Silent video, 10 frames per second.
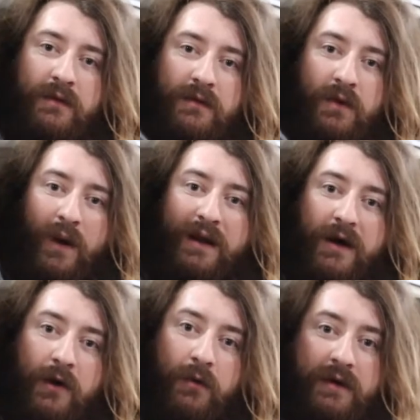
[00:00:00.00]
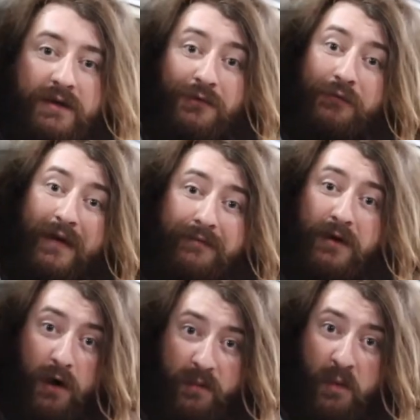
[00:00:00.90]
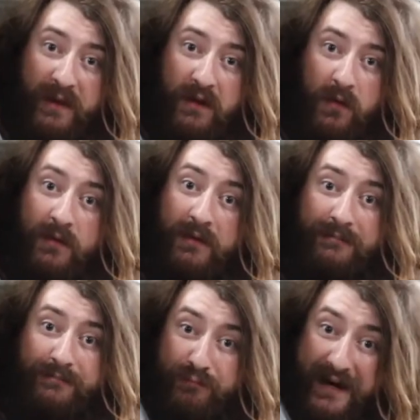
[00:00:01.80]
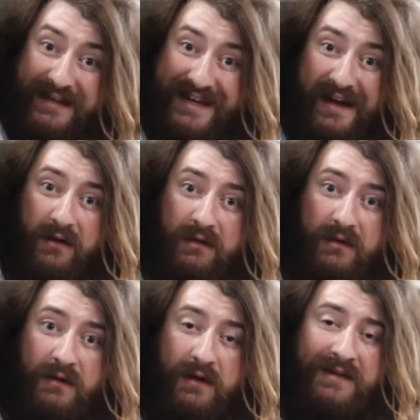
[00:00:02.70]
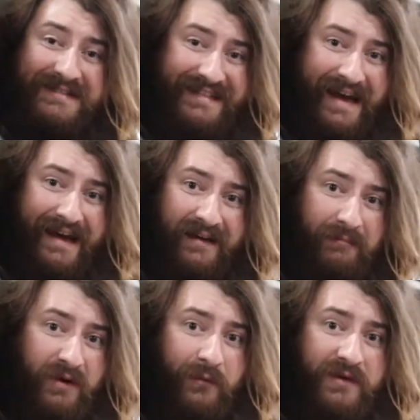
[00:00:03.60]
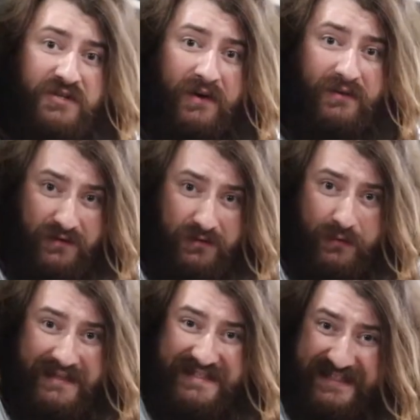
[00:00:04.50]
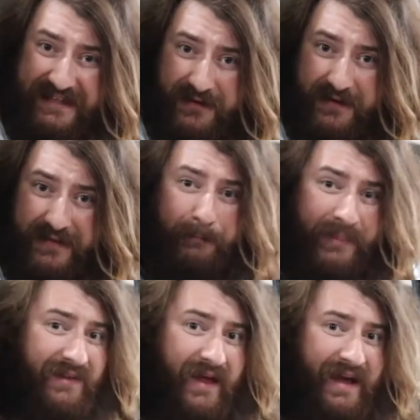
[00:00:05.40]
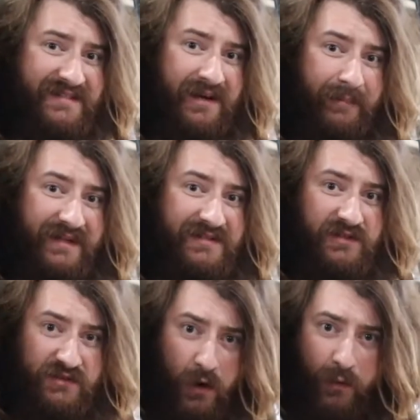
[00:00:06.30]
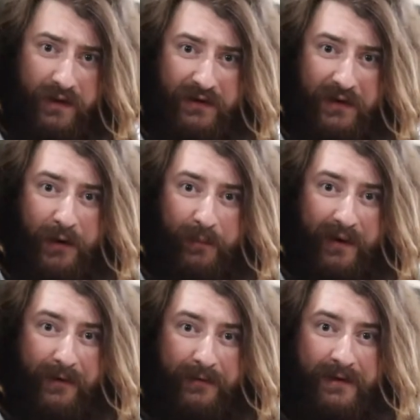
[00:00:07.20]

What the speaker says: the window in your favorite automobile breaks out. Today, I'm going to show you a secret that big glass companies don't want you to know about.